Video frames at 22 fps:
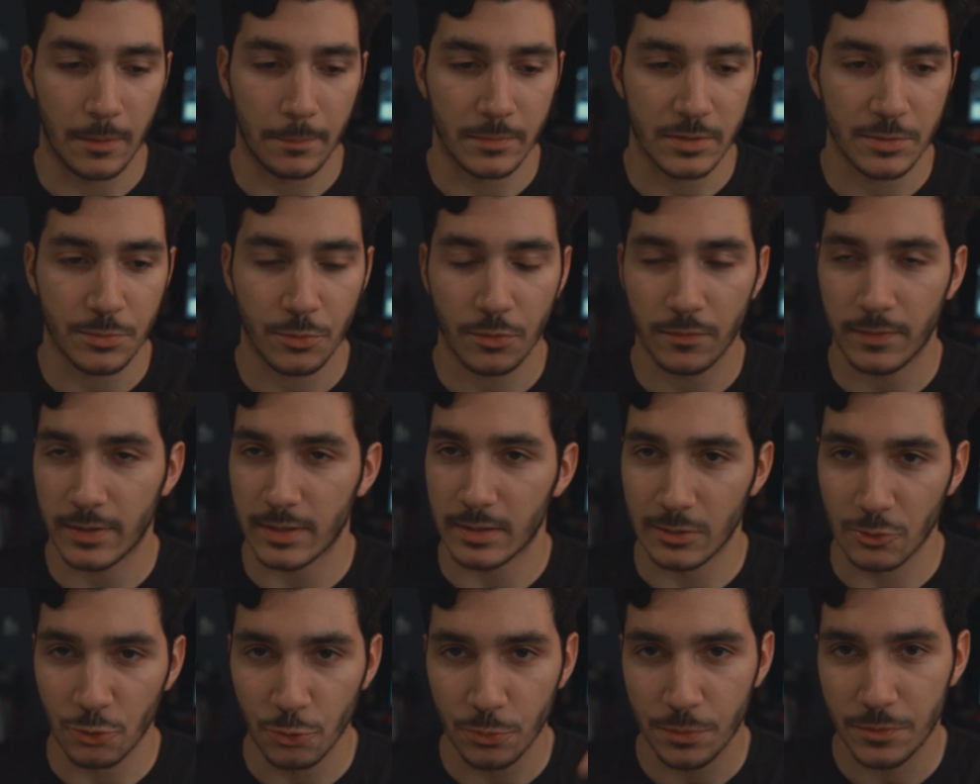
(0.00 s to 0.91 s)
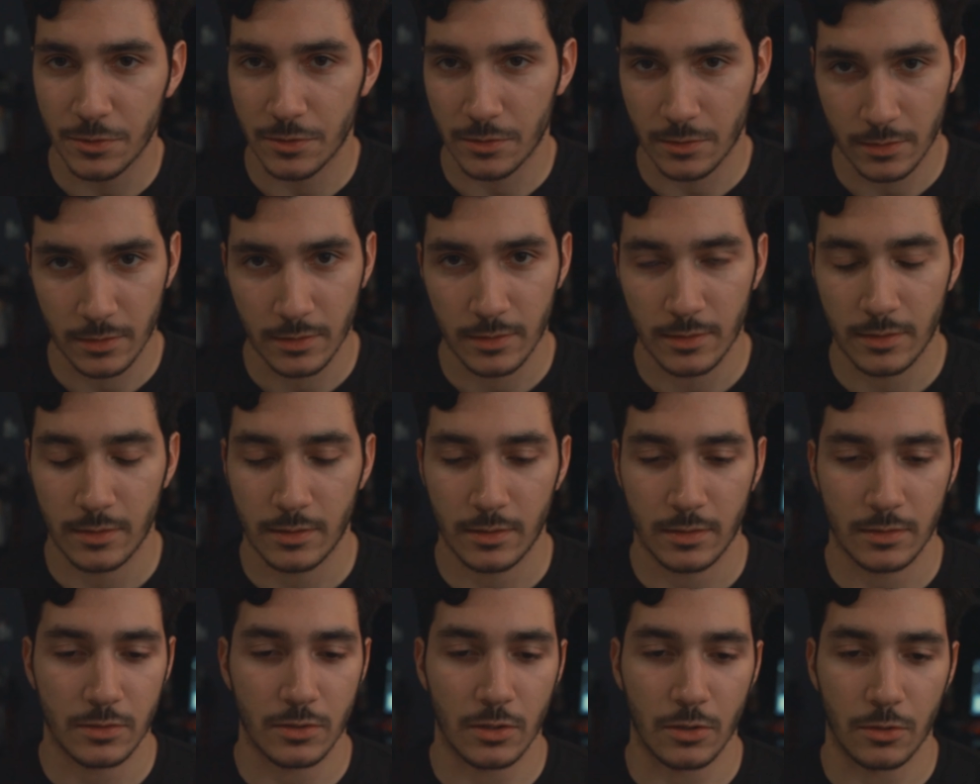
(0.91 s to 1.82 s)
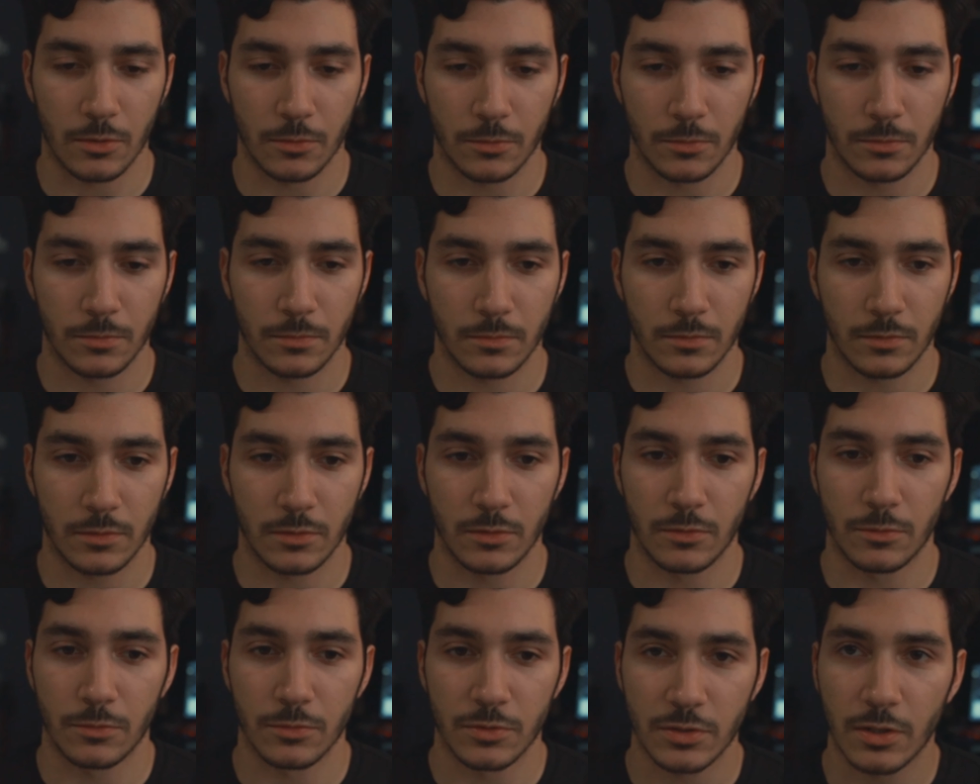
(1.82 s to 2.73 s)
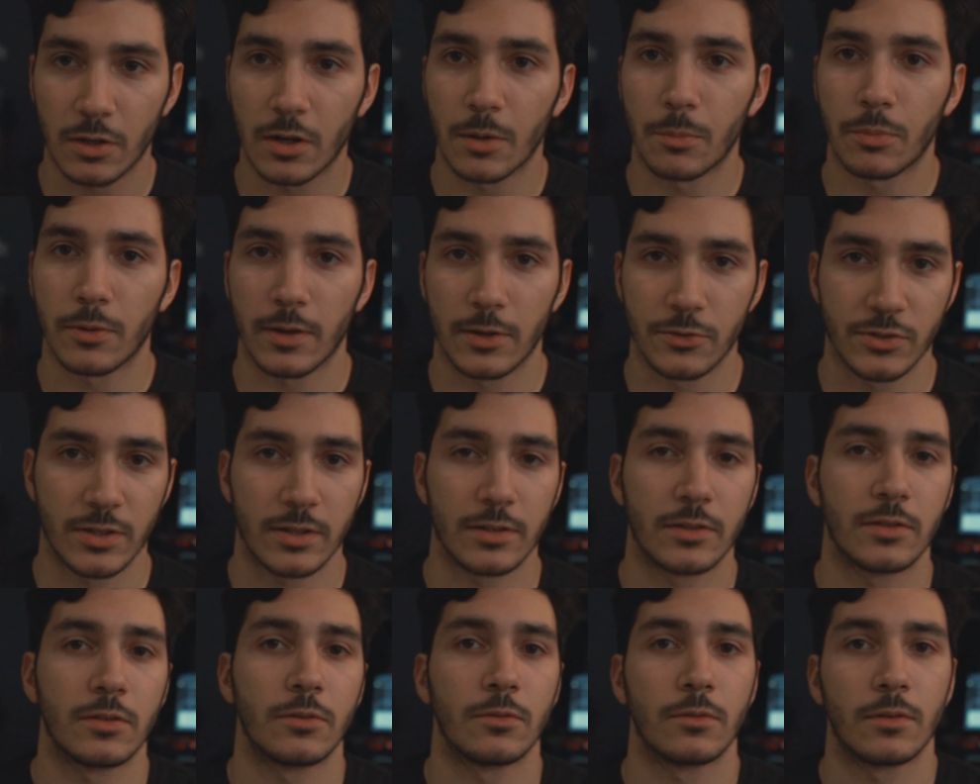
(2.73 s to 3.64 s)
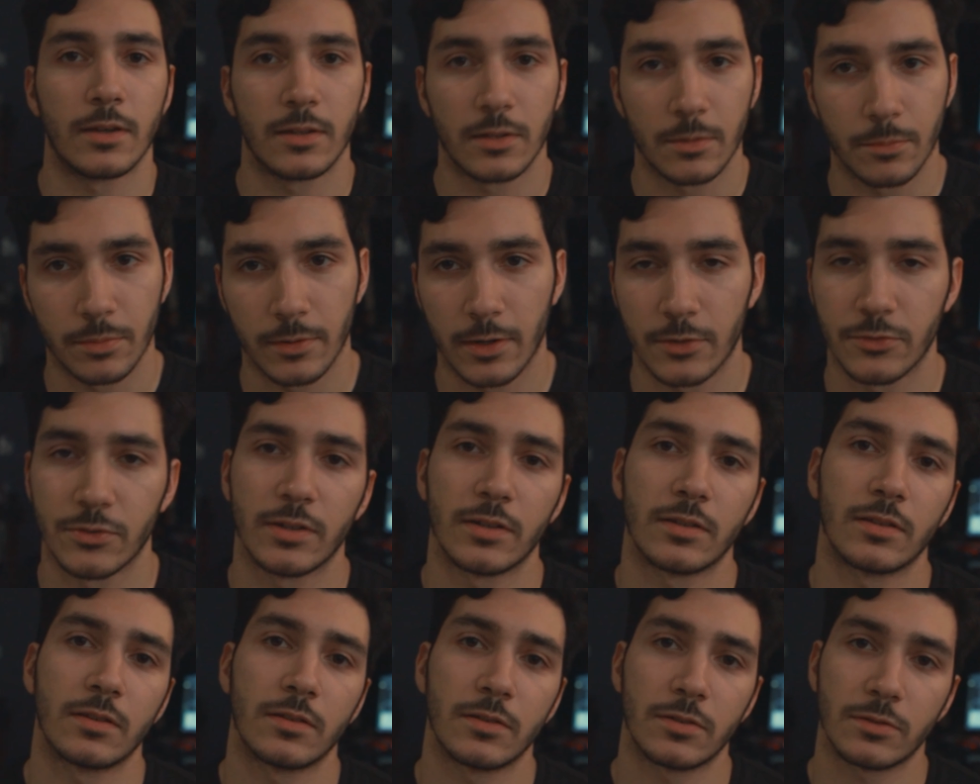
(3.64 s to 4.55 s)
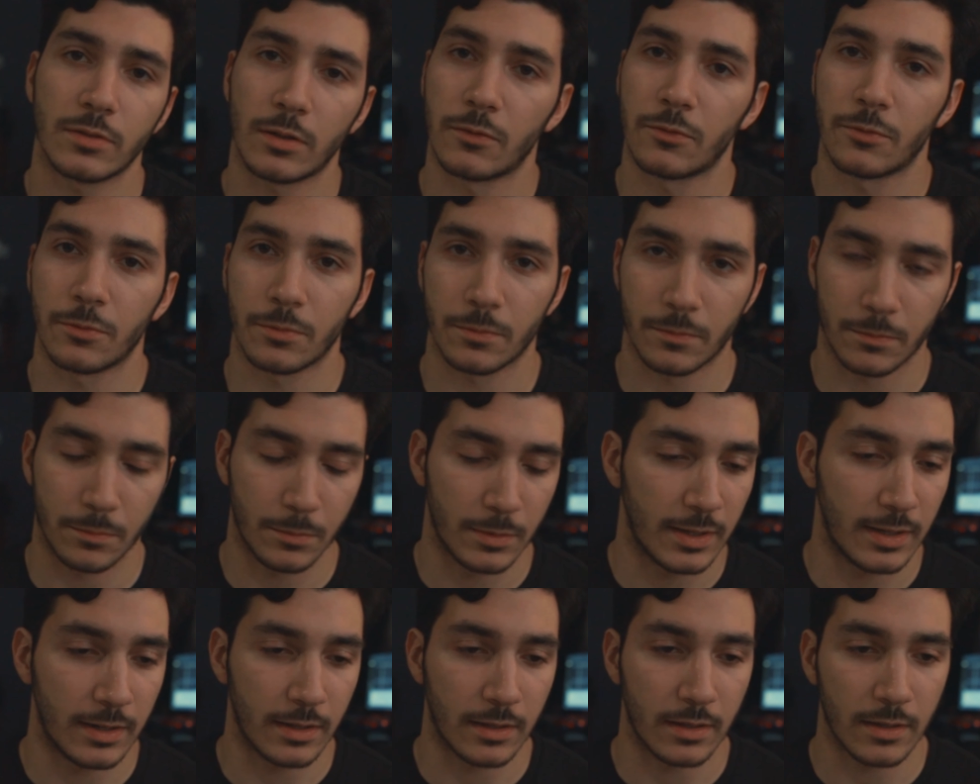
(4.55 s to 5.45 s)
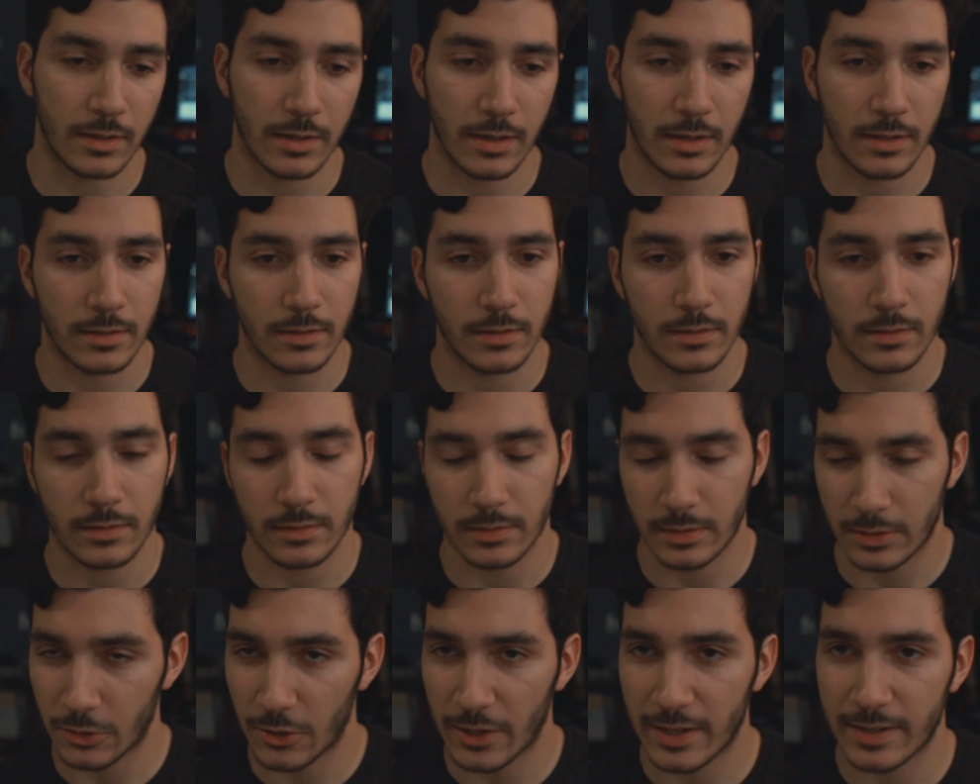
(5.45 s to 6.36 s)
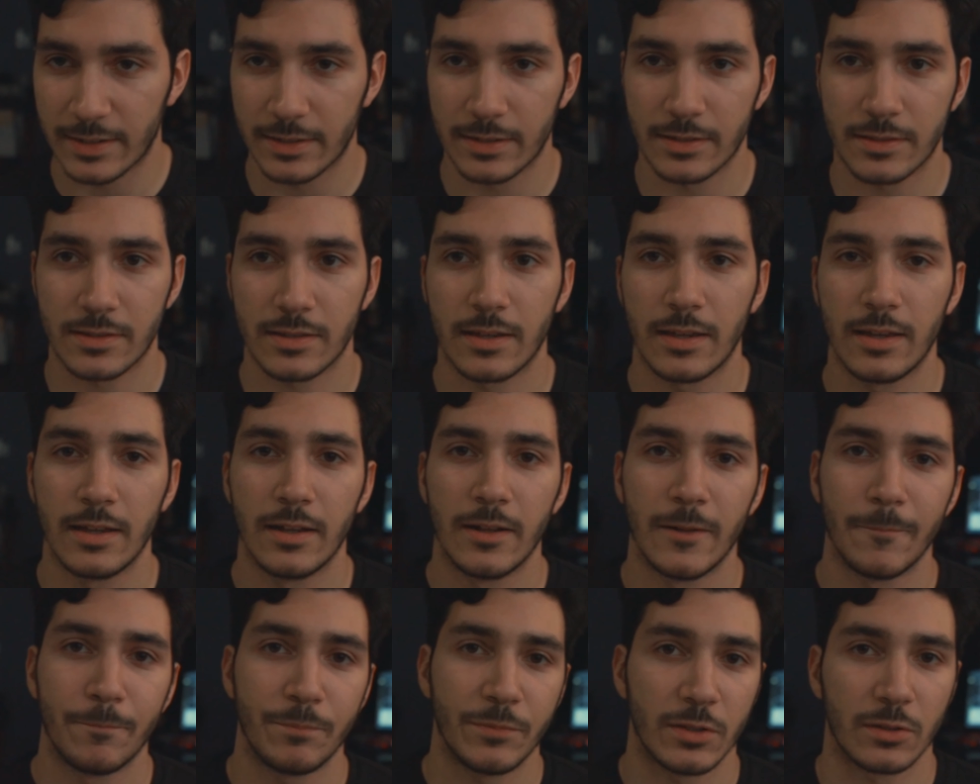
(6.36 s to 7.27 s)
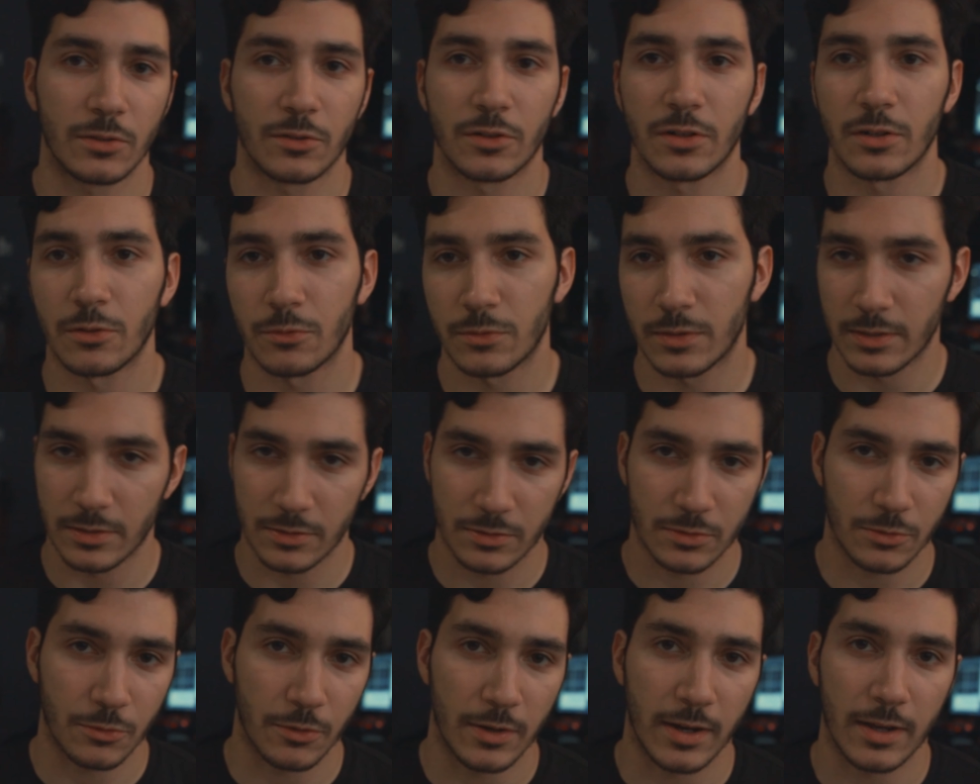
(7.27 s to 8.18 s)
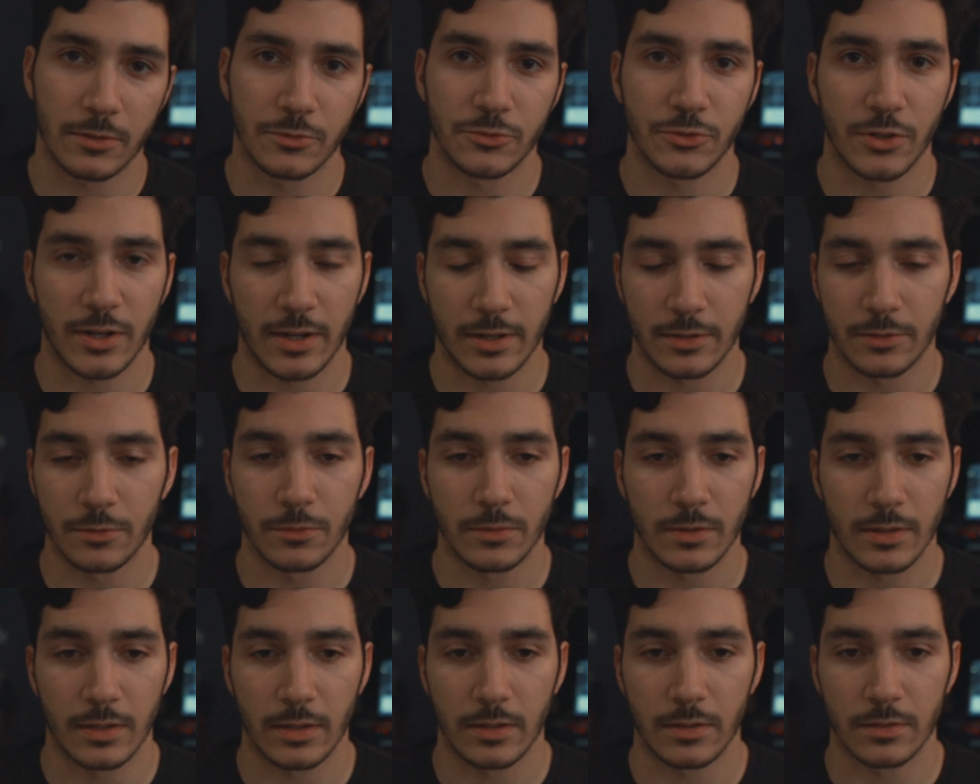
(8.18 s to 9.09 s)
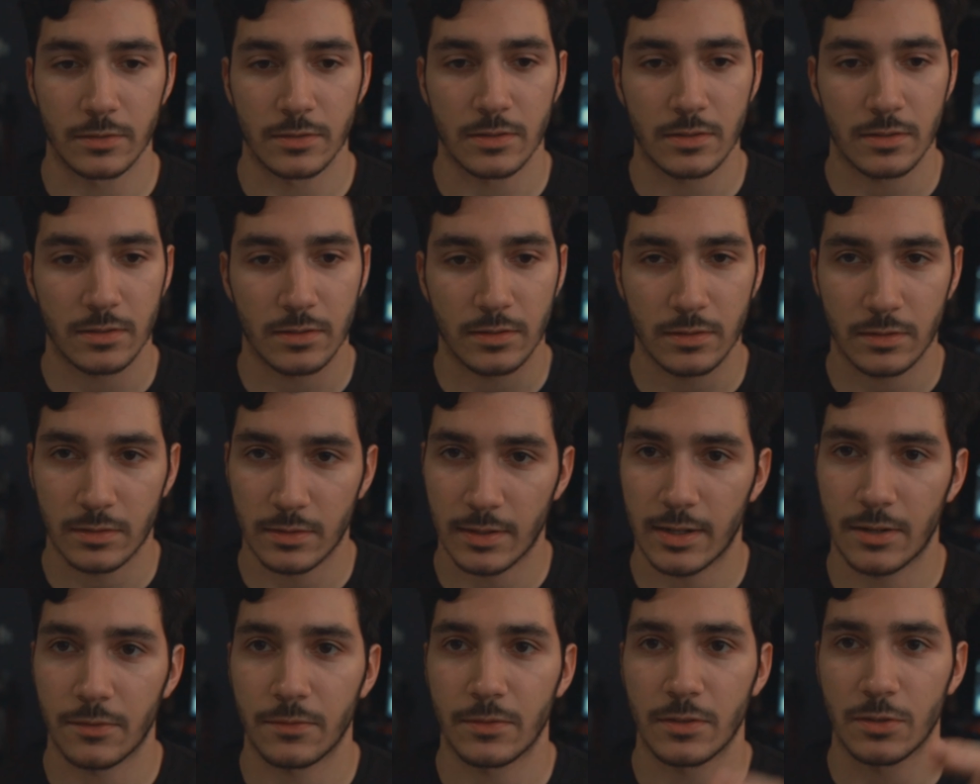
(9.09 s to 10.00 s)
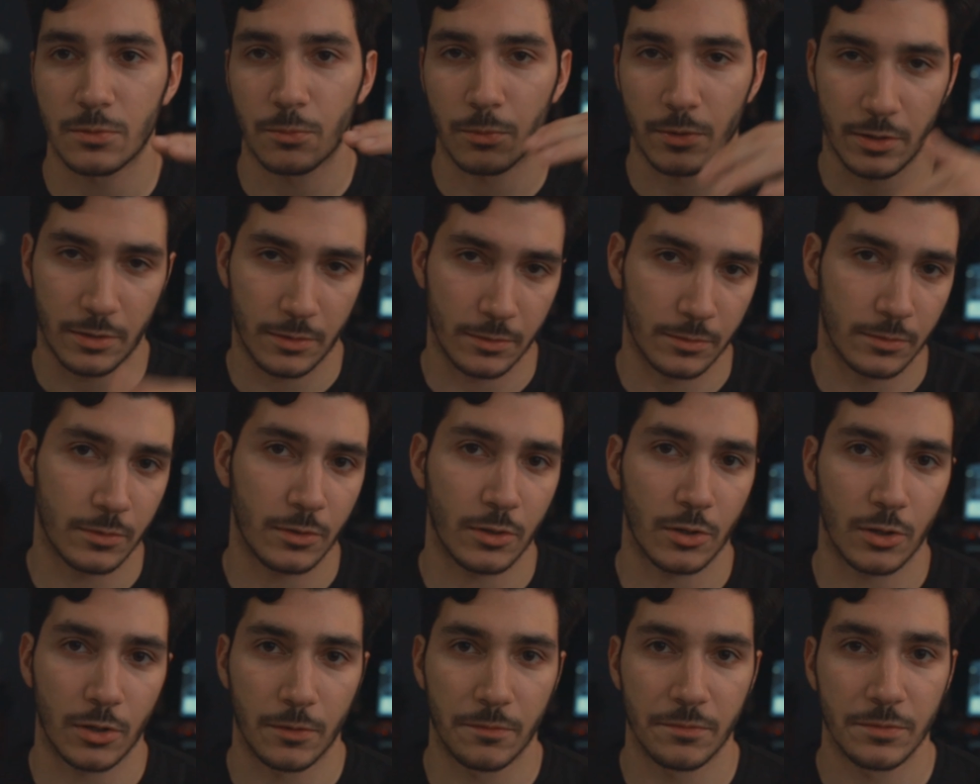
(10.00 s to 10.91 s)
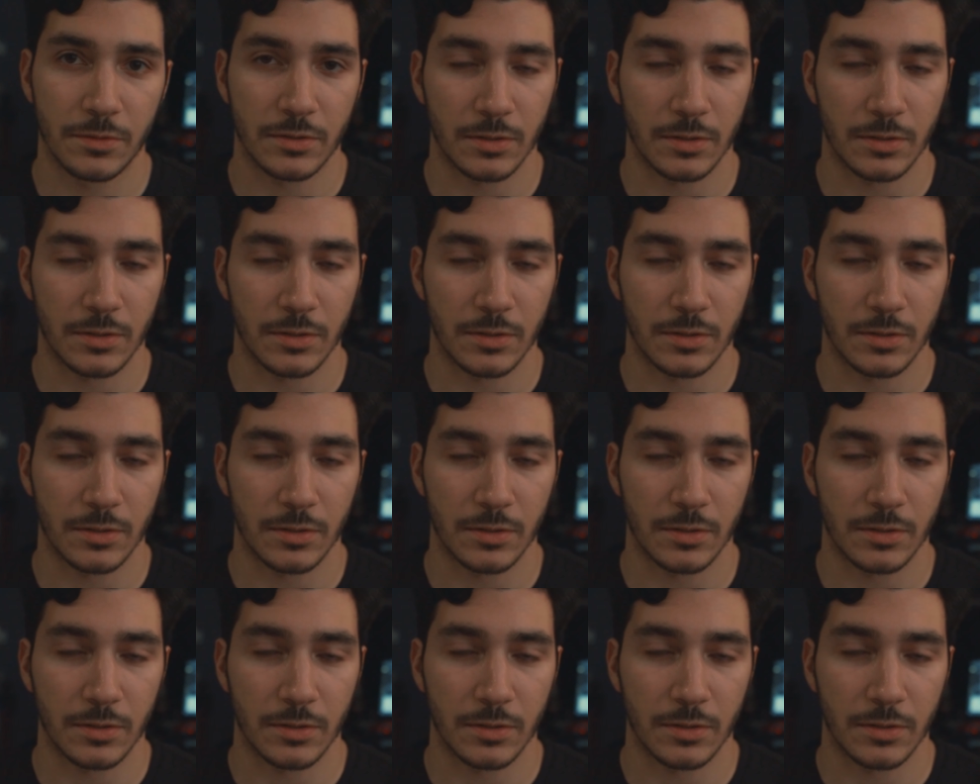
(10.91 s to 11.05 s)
It's more like loops. So you start a project, you end a project, start over from the beginning again, and you end it. You learn new things throughout, trying new things. It's kind of these weird curves.